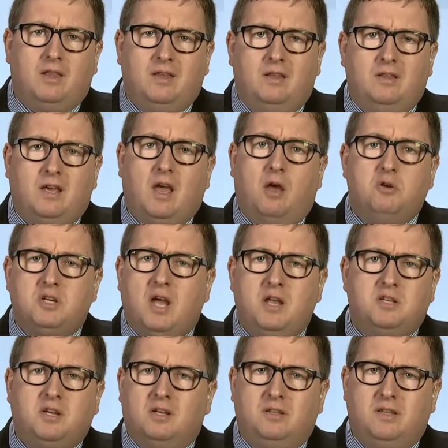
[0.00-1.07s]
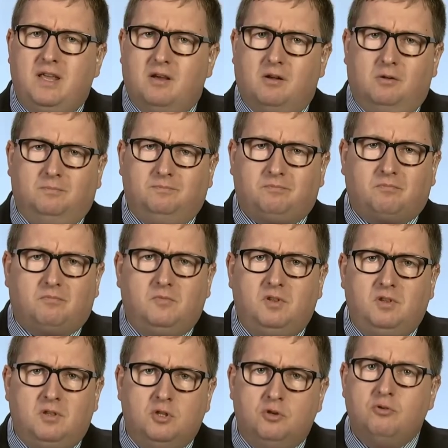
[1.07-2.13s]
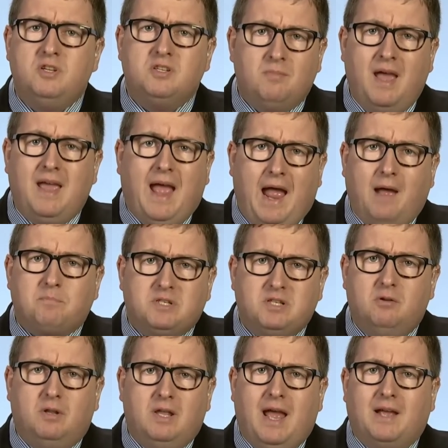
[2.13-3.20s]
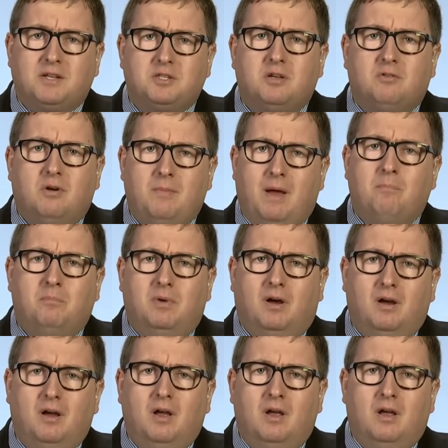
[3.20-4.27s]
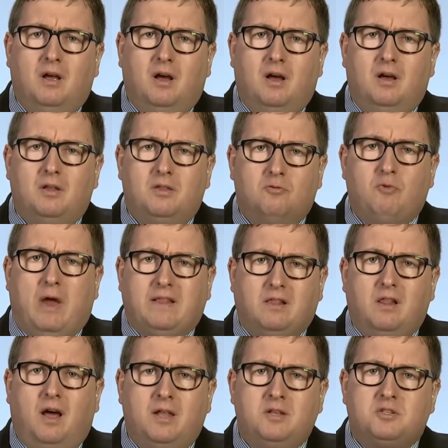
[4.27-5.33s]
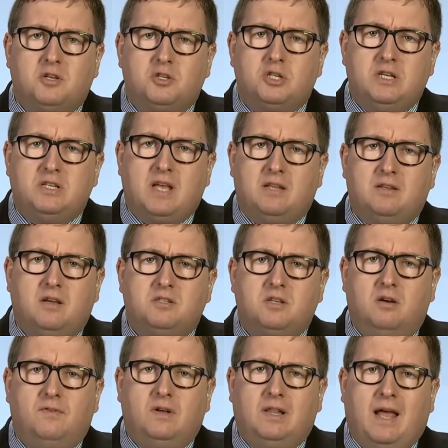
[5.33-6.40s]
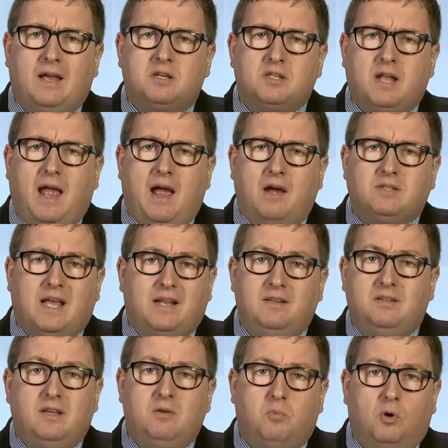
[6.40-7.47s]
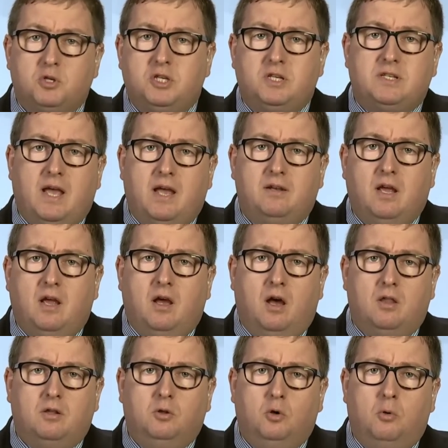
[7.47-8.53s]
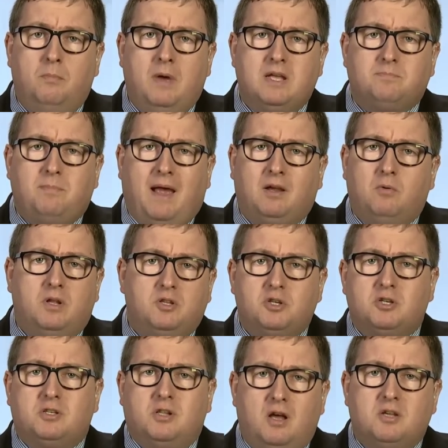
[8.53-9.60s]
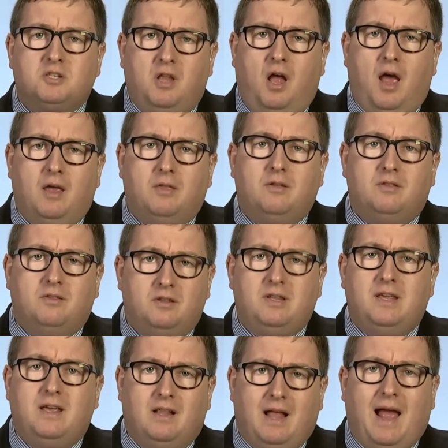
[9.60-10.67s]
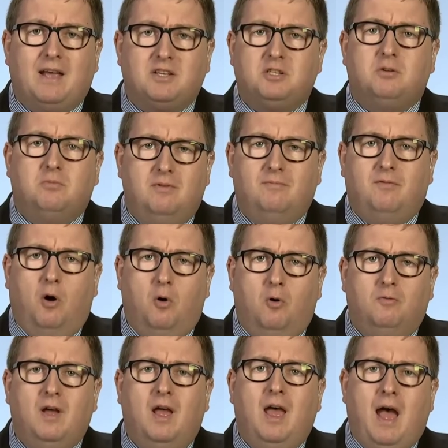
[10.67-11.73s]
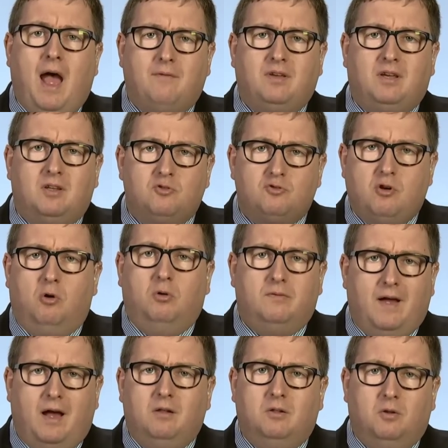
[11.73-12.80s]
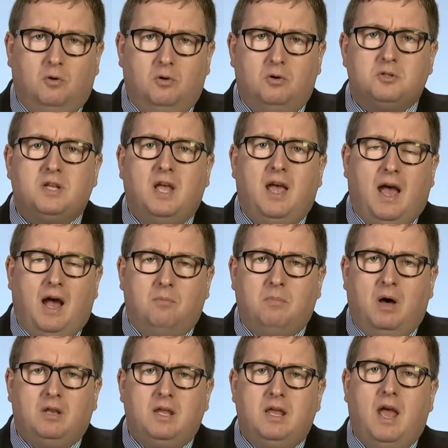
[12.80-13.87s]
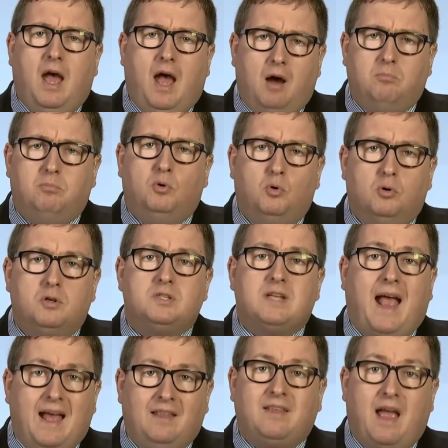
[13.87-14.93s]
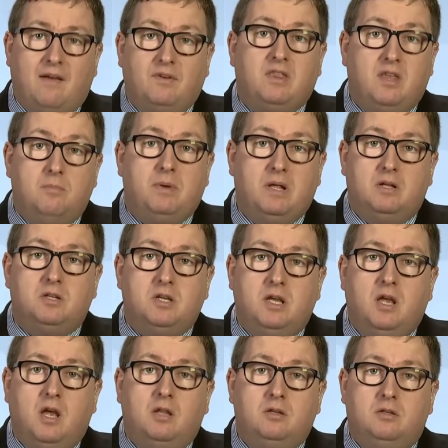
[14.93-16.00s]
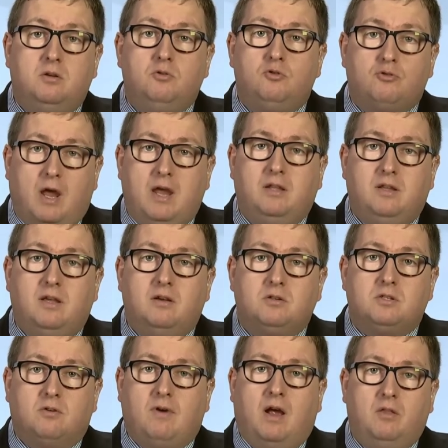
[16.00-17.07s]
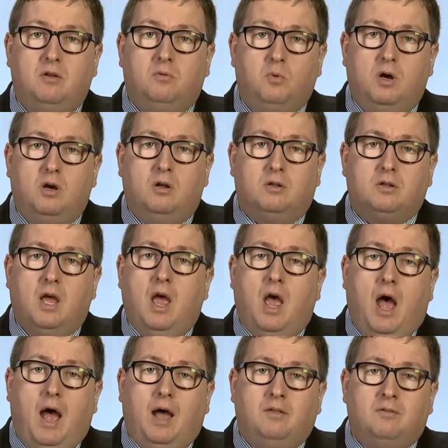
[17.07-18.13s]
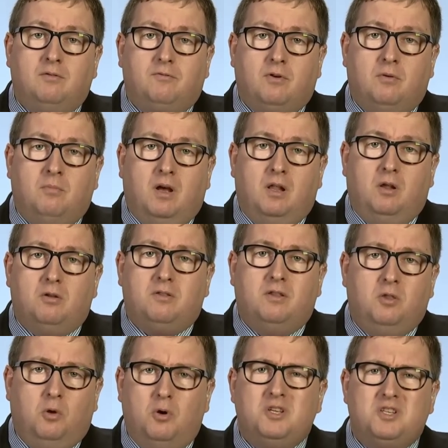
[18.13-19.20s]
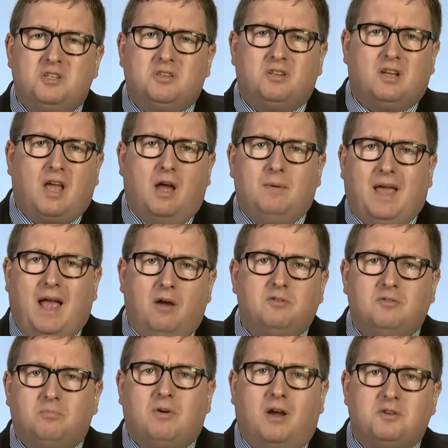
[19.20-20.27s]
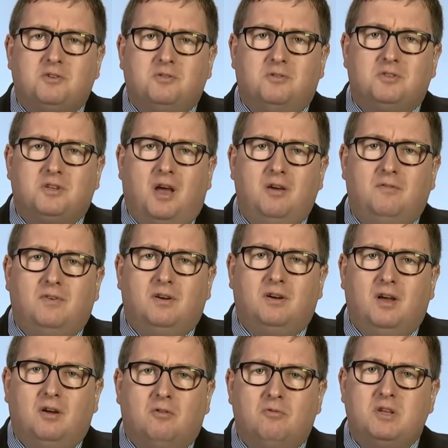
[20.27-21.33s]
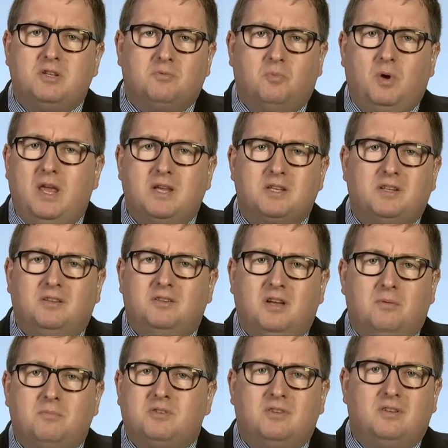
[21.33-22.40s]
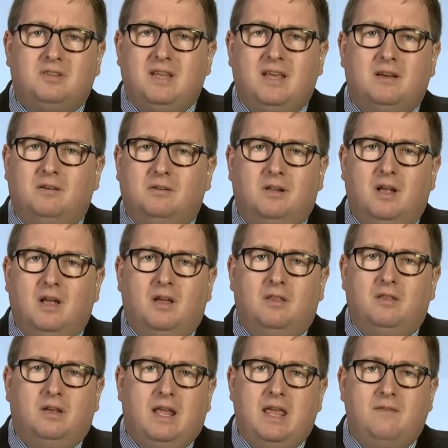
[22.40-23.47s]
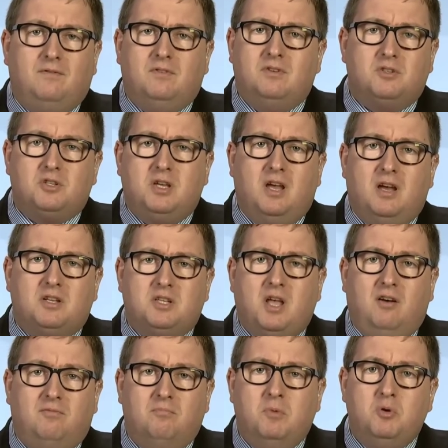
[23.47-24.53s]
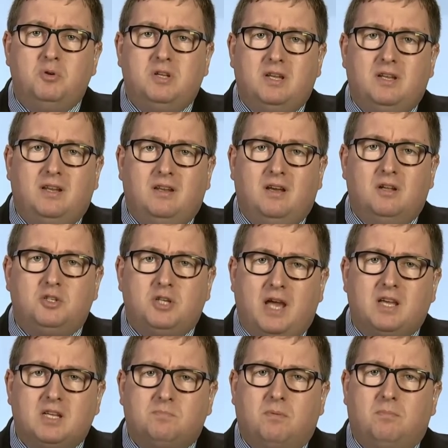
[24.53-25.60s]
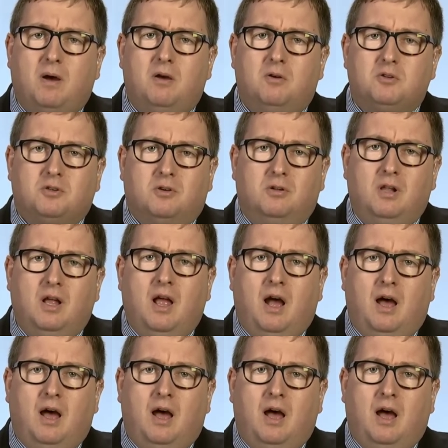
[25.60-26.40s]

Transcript: negotiating a deal, Theresa May absolutely has to remember uh, the red lines that she set herself at Lancaster House, and indeed what she said at the Lord Mayor's banquet just last night that the deal has to involve having control of our laws, our money, our borders, and having the ability to do trade deals around the world. And from a lot of the noises that are coming out of Brussels over recent weeks, and in terms of the deal that even she herself mooted in her Chequers proposal,